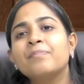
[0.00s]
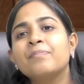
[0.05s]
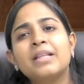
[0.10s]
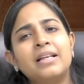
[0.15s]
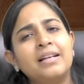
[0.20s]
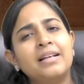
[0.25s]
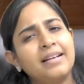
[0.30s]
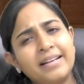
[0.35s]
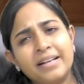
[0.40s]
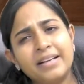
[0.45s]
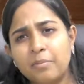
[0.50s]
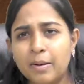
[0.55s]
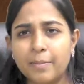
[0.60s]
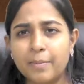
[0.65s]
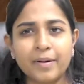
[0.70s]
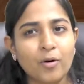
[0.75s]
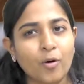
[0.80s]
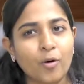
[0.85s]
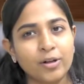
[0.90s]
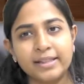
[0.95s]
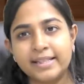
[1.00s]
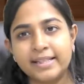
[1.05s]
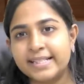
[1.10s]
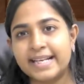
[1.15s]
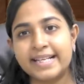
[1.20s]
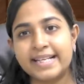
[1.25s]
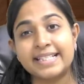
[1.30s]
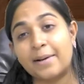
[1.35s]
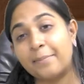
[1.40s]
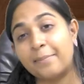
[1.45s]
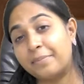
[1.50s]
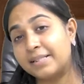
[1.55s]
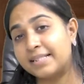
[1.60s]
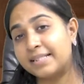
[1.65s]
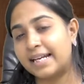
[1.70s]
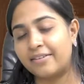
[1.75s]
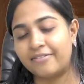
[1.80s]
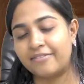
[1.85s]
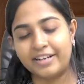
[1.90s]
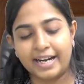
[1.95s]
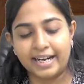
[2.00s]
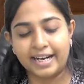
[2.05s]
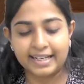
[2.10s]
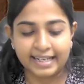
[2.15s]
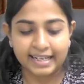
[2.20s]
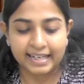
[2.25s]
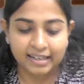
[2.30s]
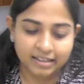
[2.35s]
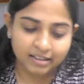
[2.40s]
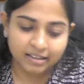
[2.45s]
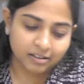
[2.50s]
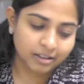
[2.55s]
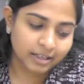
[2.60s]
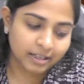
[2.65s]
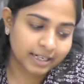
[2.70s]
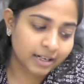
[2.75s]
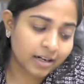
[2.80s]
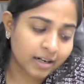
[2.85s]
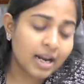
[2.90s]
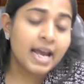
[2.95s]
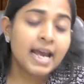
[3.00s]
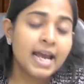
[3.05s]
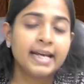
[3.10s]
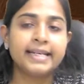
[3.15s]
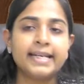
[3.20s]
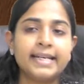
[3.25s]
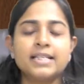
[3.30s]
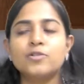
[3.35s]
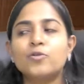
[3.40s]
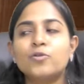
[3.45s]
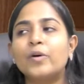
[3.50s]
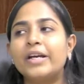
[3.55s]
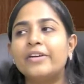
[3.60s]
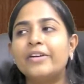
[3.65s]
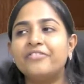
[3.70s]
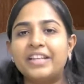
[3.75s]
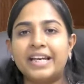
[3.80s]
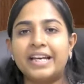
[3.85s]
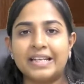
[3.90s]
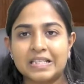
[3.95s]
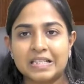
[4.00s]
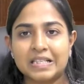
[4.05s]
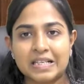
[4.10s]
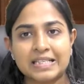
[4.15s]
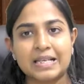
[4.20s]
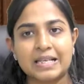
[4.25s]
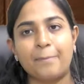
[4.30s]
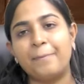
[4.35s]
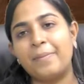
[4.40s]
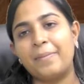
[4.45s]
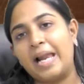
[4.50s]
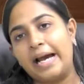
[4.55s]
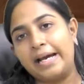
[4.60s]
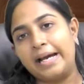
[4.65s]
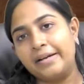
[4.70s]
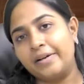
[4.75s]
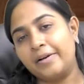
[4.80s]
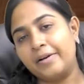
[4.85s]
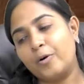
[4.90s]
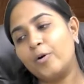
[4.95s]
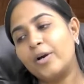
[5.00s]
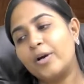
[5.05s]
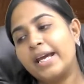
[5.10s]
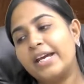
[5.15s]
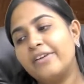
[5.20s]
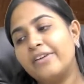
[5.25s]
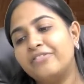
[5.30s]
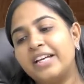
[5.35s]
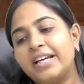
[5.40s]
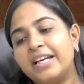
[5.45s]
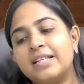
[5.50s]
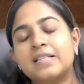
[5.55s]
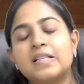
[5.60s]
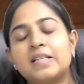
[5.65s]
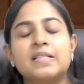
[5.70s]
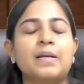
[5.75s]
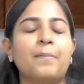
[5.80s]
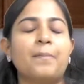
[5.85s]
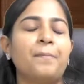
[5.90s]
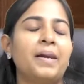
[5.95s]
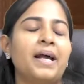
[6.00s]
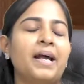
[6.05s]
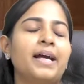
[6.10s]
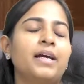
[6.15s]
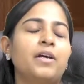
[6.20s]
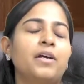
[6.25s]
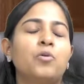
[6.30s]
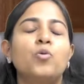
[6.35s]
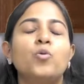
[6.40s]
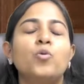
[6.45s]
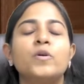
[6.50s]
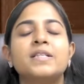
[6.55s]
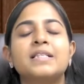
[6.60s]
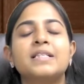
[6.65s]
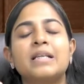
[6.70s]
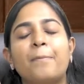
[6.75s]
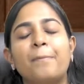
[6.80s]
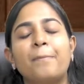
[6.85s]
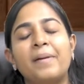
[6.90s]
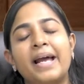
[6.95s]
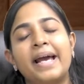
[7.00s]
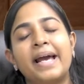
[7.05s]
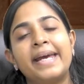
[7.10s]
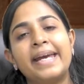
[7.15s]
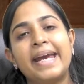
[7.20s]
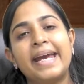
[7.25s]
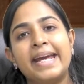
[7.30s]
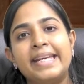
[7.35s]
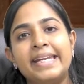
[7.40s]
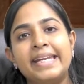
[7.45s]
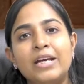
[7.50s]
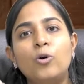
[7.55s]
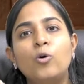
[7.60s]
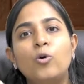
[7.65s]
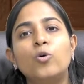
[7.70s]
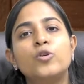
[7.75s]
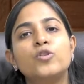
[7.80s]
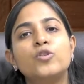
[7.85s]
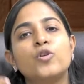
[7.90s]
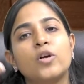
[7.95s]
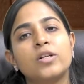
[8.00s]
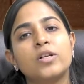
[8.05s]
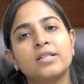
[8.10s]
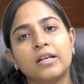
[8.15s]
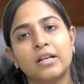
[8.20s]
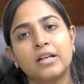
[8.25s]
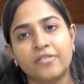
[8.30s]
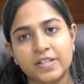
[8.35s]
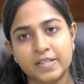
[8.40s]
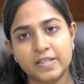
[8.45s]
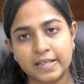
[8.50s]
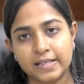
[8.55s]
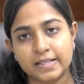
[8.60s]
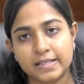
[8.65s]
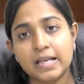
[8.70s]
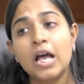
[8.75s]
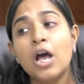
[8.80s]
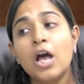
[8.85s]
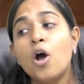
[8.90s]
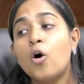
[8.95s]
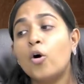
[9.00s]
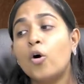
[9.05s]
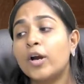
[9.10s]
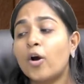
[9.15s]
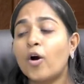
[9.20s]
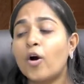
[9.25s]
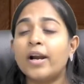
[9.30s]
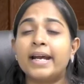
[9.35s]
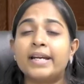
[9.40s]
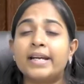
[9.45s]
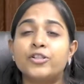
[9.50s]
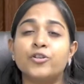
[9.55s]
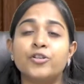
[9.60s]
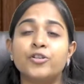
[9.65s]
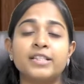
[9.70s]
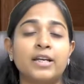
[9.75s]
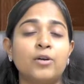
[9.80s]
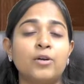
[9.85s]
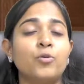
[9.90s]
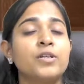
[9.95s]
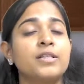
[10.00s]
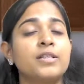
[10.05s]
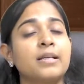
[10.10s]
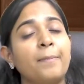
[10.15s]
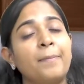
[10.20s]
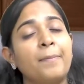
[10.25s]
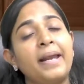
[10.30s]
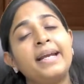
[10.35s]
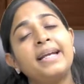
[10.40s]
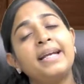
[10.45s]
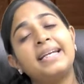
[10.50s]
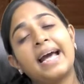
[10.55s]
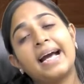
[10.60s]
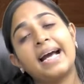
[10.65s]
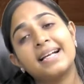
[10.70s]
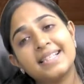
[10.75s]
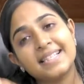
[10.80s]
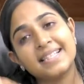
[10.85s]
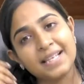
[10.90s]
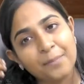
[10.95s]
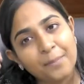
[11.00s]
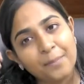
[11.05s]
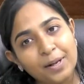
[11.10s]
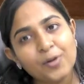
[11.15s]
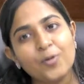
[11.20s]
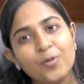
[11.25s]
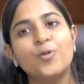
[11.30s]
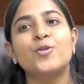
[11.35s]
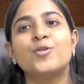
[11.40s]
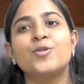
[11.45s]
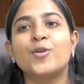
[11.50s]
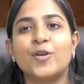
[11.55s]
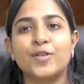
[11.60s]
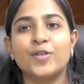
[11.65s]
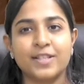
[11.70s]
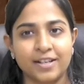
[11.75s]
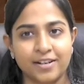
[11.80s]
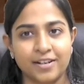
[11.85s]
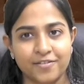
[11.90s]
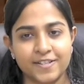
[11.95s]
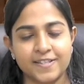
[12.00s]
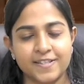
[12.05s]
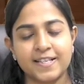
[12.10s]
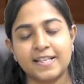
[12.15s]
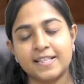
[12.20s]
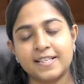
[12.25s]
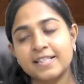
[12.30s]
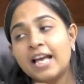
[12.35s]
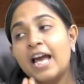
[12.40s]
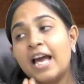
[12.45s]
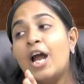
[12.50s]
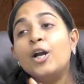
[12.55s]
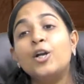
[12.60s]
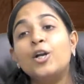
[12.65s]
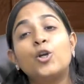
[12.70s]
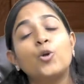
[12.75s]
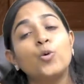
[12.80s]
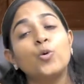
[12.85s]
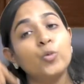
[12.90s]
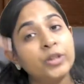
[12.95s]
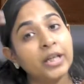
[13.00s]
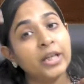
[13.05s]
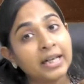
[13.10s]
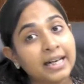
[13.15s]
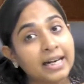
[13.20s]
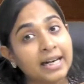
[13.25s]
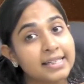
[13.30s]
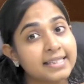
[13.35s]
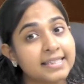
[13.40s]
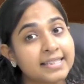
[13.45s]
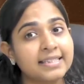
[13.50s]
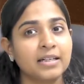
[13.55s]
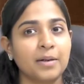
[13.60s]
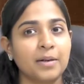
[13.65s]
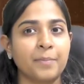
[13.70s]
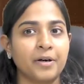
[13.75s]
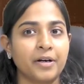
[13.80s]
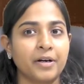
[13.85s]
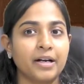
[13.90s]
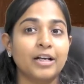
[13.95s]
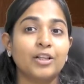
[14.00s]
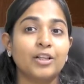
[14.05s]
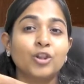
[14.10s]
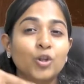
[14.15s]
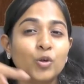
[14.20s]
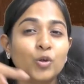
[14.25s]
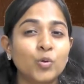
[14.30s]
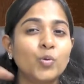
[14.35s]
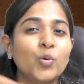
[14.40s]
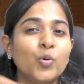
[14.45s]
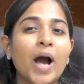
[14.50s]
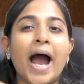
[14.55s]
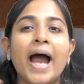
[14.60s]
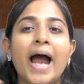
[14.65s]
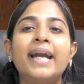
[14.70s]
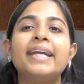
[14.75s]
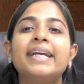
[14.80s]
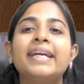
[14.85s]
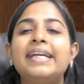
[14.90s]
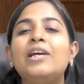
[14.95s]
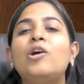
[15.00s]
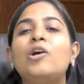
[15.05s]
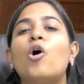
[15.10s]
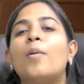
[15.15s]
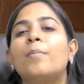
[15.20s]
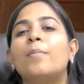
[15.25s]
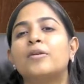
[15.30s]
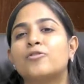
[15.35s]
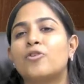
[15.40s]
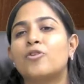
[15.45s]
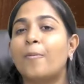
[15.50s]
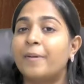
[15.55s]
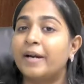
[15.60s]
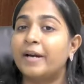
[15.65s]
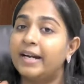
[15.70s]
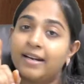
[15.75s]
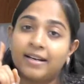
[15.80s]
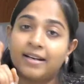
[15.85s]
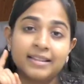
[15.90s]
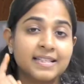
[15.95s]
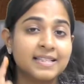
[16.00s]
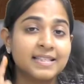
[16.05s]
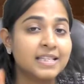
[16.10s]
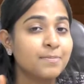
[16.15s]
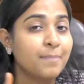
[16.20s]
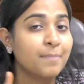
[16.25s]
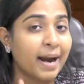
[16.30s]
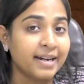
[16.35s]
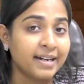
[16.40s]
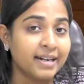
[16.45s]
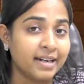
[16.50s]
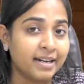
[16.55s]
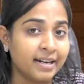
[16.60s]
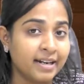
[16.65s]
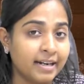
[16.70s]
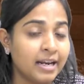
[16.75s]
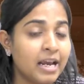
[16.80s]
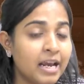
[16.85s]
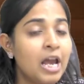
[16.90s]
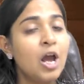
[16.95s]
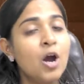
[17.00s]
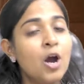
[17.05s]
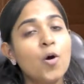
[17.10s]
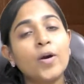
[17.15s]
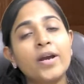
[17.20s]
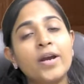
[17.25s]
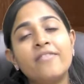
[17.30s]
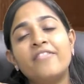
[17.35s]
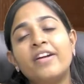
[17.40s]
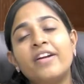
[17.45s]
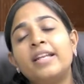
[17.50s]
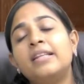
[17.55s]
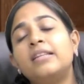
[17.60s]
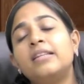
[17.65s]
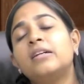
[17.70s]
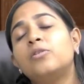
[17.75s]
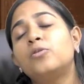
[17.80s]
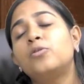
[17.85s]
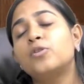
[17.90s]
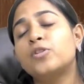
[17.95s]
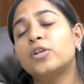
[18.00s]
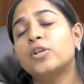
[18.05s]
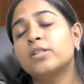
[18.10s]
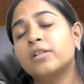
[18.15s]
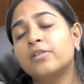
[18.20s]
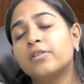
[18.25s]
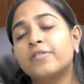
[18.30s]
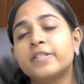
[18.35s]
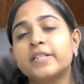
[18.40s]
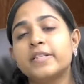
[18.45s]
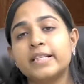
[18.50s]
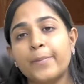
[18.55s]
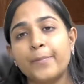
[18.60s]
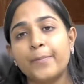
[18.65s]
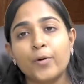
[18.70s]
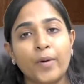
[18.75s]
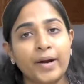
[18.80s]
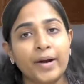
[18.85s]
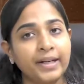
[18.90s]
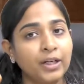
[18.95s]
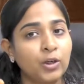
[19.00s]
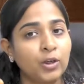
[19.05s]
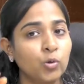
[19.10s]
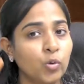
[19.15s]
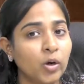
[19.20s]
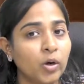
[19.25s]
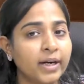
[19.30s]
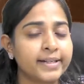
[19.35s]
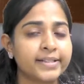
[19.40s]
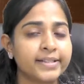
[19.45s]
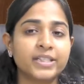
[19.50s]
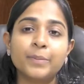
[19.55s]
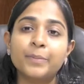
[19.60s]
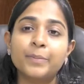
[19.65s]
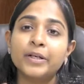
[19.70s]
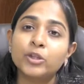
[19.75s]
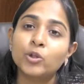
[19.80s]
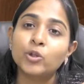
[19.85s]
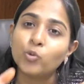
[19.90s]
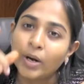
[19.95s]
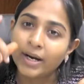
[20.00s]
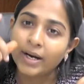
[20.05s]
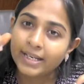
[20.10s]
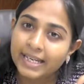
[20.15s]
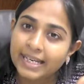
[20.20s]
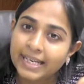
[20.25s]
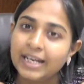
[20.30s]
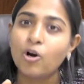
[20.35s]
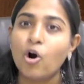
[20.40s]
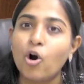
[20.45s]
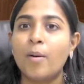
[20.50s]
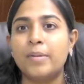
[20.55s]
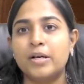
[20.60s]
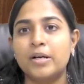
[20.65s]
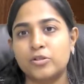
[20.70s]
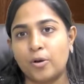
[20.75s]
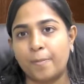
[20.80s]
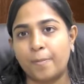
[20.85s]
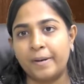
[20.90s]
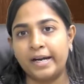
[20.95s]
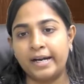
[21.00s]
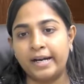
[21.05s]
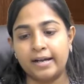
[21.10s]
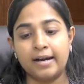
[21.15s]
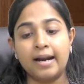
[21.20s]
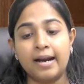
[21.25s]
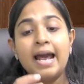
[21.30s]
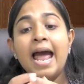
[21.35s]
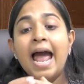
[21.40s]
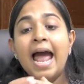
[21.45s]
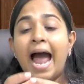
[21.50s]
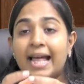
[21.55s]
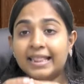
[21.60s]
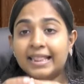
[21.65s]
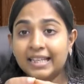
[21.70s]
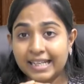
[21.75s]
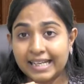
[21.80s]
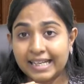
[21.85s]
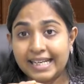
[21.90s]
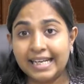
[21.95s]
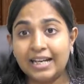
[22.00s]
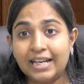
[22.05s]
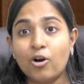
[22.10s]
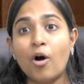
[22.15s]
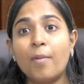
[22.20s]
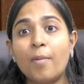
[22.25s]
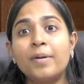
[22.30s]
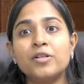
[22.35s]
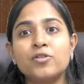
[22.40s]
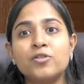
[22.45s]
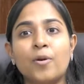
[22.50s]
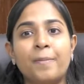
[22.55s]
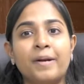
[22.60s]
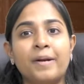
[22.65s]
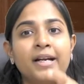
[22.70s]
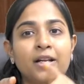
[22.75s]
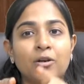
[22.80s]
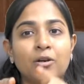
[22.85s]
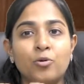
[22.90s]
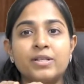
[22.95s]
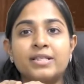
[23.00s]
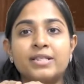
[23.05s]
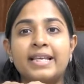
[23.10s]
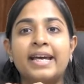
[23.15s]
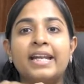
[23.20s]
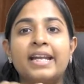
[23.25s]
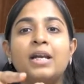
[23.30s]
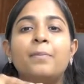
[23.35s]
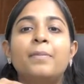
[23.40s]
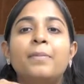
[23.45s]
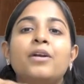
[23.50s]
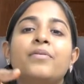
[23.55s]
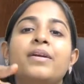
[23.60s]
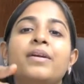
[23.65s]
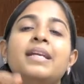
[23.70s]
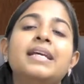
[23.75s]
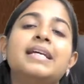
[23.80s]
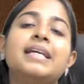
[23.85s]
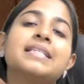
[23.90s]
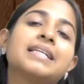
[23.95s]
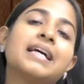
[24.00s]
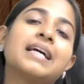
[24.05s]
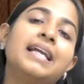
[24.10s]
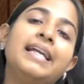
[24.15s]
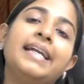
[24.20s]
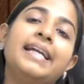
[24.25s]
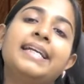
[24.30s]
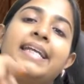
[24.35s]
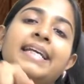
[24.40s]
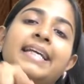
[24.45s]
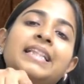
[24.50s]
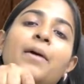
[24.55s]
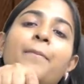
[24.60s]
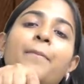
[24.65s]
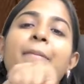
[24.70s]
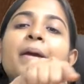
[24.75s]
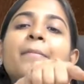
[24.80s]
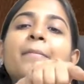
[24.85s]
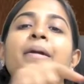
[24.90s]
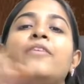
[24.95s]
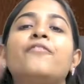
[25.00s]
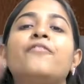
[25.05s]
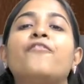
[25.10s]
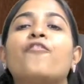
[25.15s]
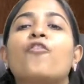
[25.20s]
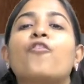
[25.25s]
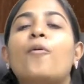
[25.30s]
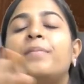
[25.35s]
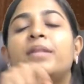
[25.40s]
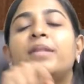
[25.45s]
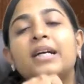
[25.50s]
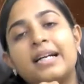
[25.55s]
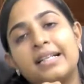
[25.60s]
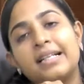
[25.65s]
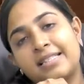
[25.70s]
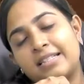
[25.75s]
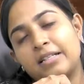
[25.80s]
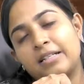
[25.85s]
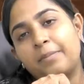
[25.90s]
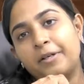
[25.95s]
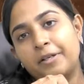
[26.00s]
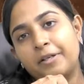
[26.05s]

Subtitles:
Remember all these examples that we had taken earlier? Yes, so if there is a supplier, okay, if there is a supplier who is supplying any goods or services, okay, or I should say who is supplying taxable goods or services to the customer through an e-commerce operator, this is mandatory. Okay, when the goods or services are provided to a customer through an e-commerce operator, and the e-commerce operator who is there in between is collecting the payment from the customer.